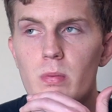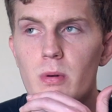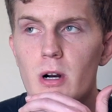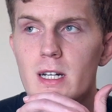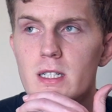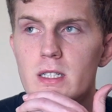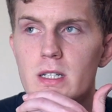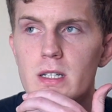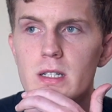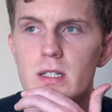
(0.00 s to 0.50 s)

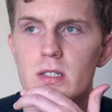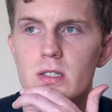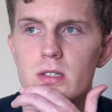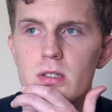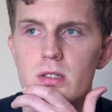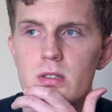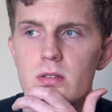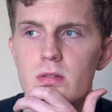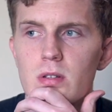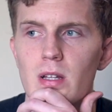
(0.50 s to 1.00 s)
pricing
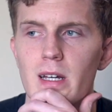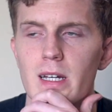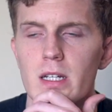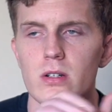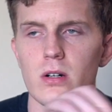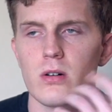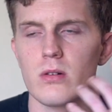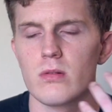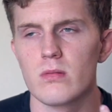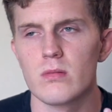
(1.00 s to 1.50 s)
is like
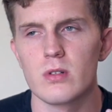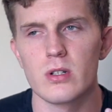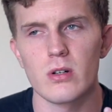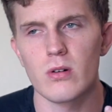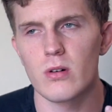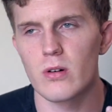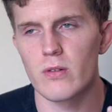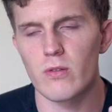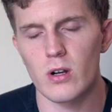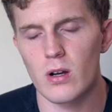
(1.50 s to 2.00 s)
don't
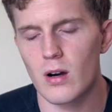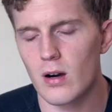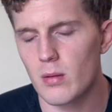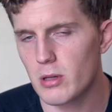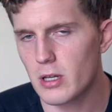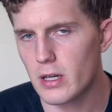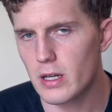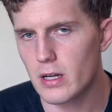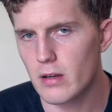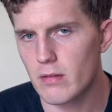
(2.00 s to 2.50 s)

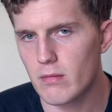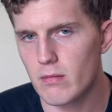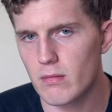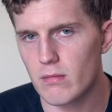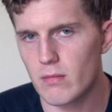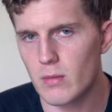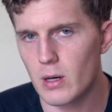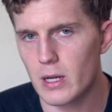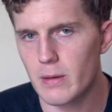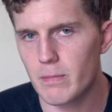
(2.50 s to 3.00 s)
overcomplicate it,
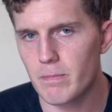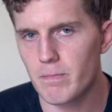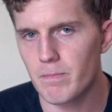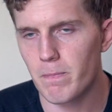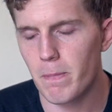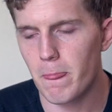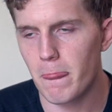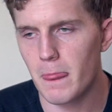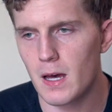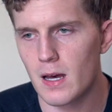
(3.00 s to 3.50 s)
right?
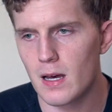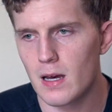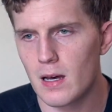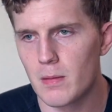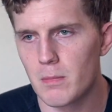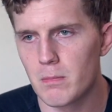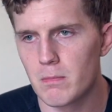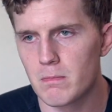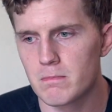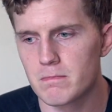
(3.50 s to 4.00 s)

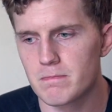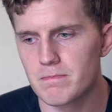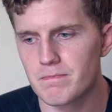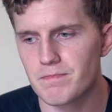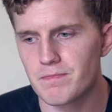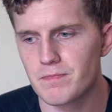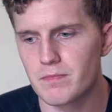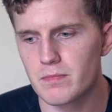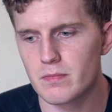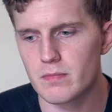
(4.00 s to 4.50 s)

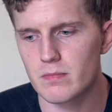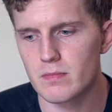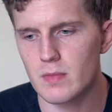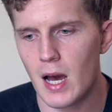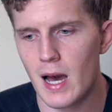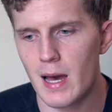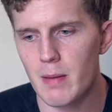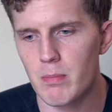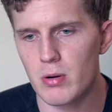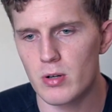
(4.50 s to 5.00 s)

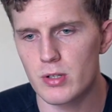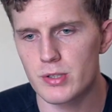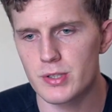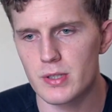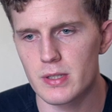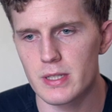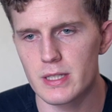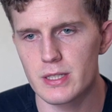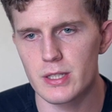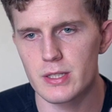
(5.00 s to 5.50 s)
I
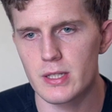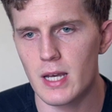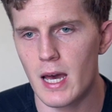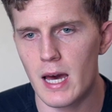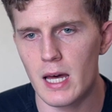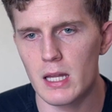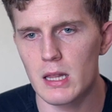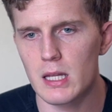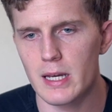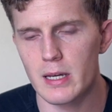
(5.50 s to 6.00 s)
personally just
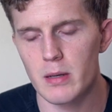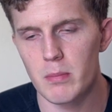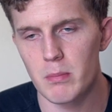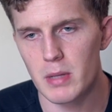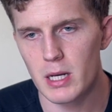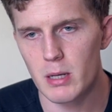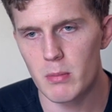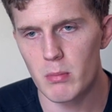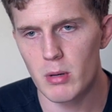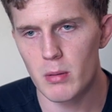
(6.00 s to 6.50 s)
had like a
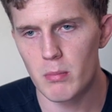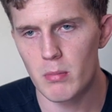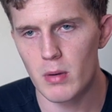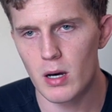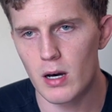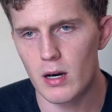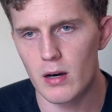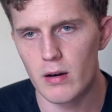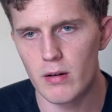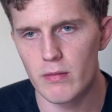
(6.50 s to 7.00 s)
minimum
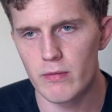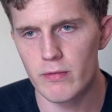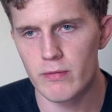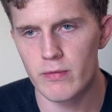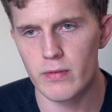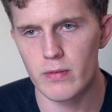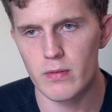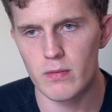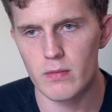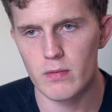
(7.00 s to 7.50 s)

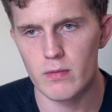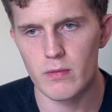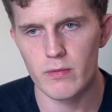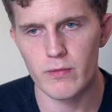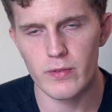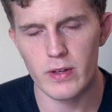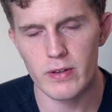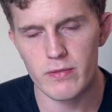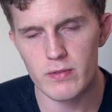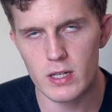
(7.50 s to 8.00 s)
of
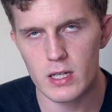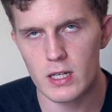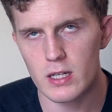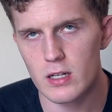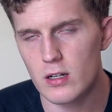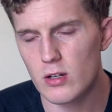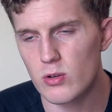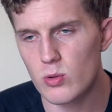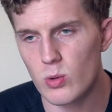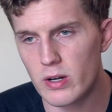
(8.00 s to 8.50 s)

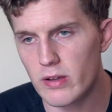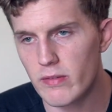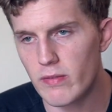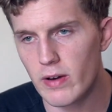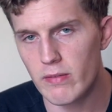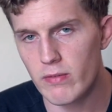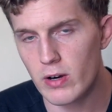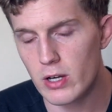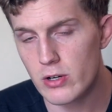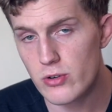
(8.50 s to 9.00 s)
15 to
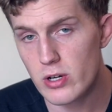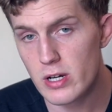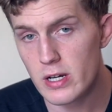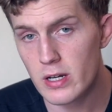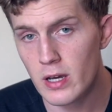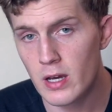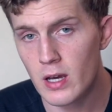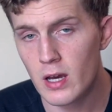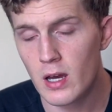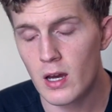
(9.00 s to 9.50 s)
2,500.